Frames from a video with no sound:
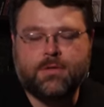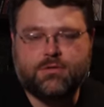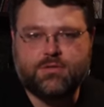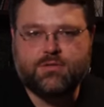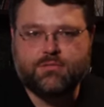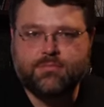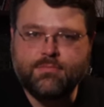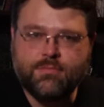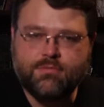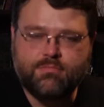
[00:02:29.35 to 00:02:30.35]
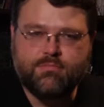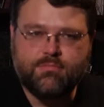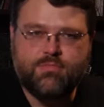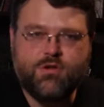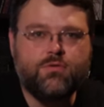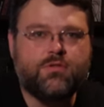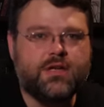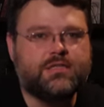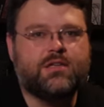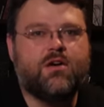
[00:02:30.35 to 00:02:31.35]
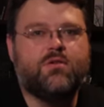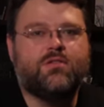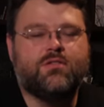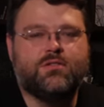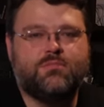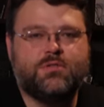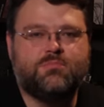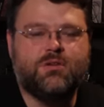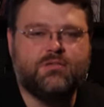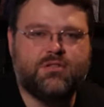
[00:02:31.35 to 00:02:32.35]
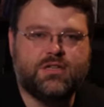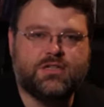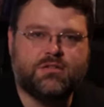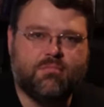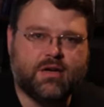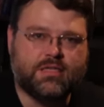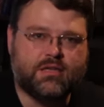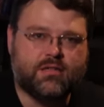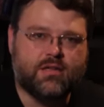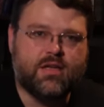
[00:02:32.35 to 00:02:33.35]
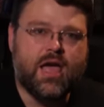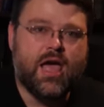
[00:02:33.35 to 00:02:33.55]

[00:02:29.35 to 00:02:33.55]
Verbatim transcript: Those are the 2 things that go into the speed of the disk, basically.